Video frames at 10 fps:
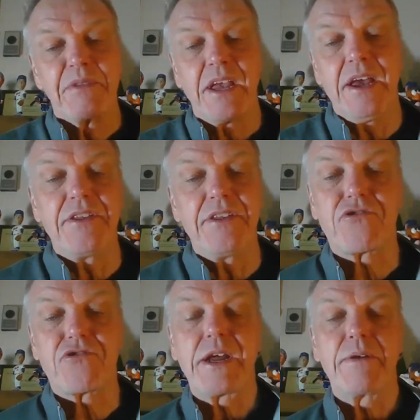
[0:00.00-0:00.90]
and the
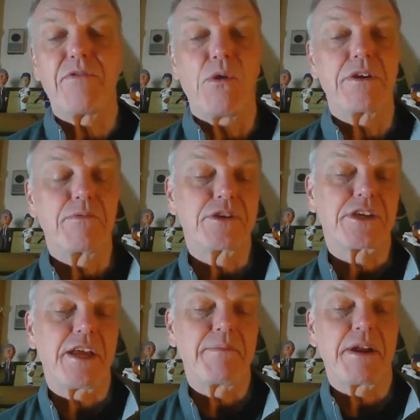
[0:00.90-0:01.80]
Triumph audit, which
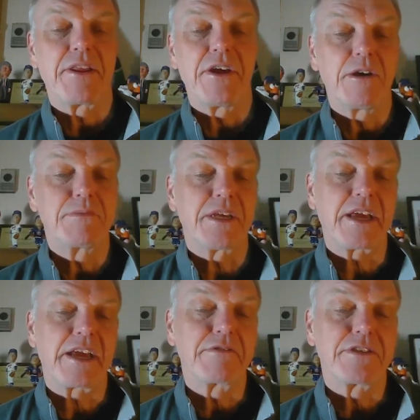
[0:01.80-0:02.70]
came out of the HubTran
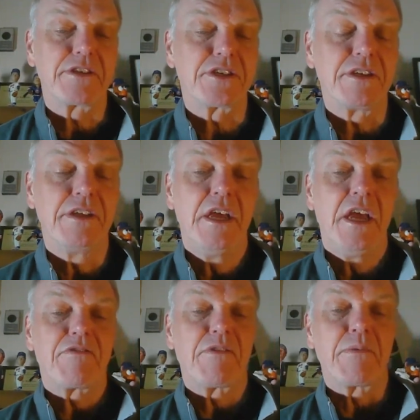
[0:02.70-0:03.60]
acquisition
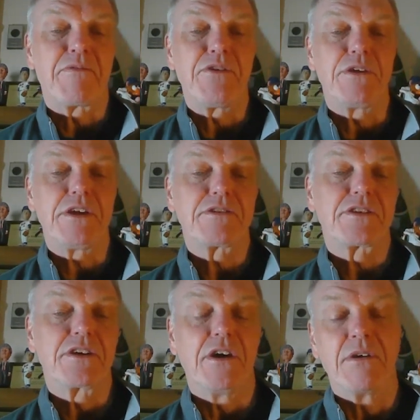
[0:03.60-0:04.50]
from a few years
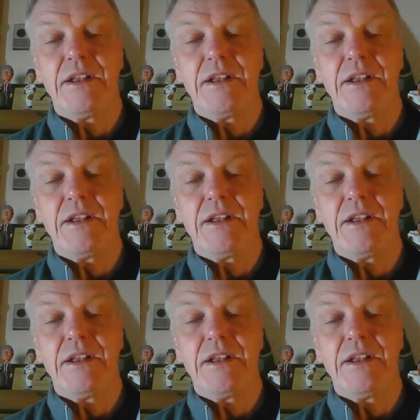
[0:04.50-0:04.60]
ago.